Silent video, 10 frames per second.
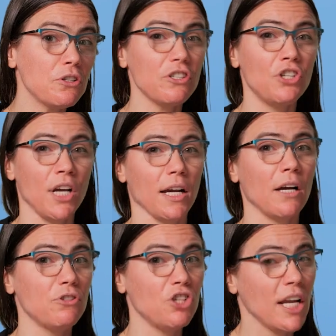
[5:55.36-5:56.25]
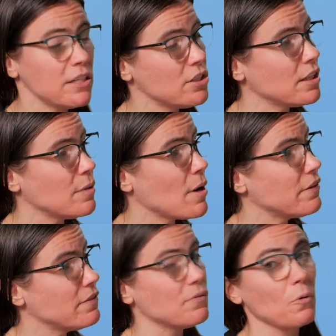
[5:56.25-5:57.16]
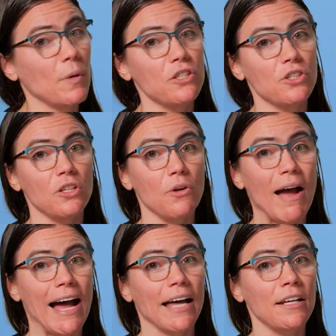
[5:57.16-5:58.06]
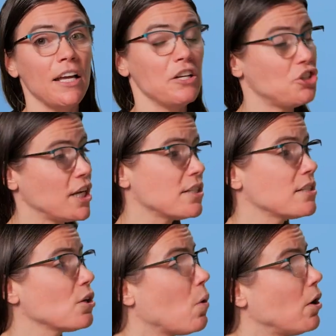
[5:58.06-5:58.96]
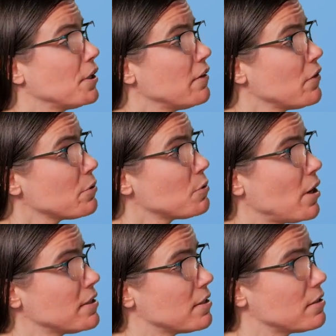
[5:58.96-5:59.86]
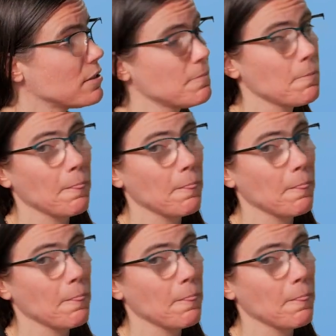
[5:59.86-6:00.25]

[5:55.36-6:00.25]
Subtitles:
you should check how changing the amount of information you add changes the quality of the responses.